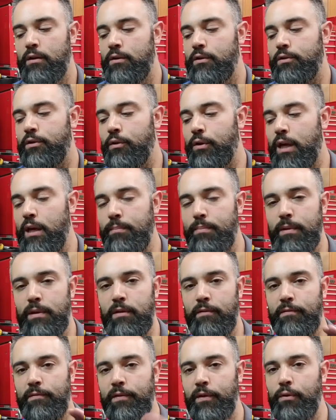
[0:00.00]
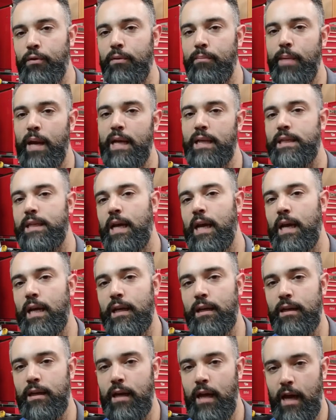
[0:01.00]
So keeping the fluid
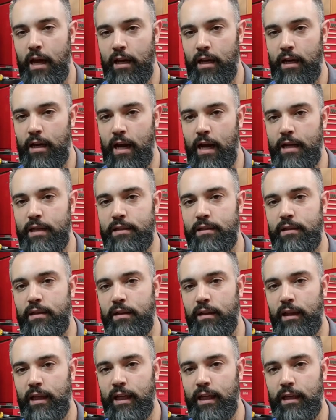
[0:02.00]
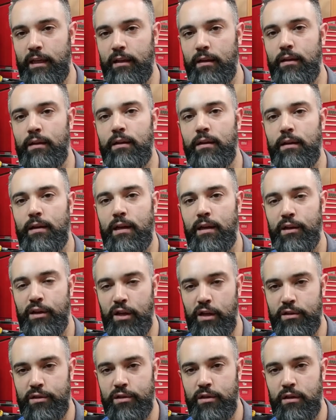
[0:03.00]
maintained at a nice, clean
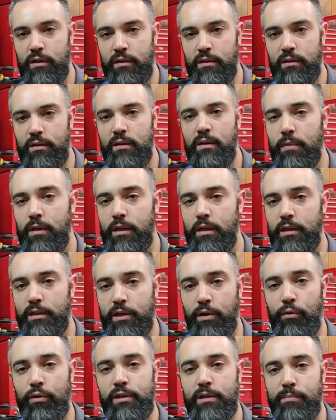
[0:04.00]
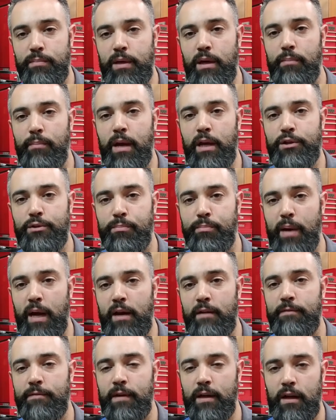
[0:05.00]
condition is going to be a major
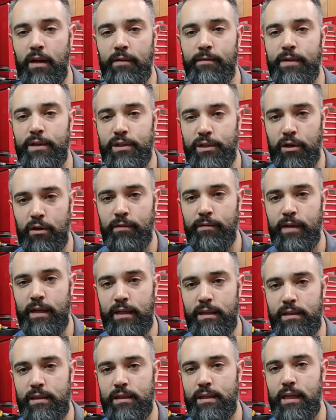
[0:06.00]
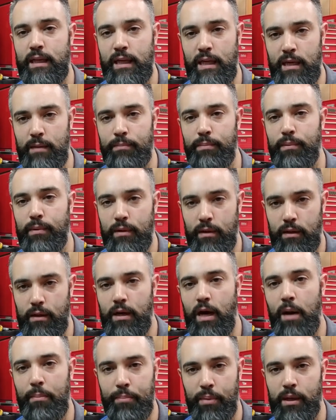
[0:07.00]
benefit of a service to keep
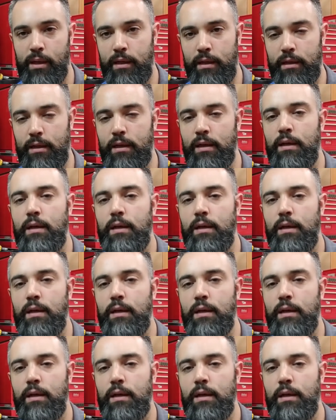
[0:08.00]
up on,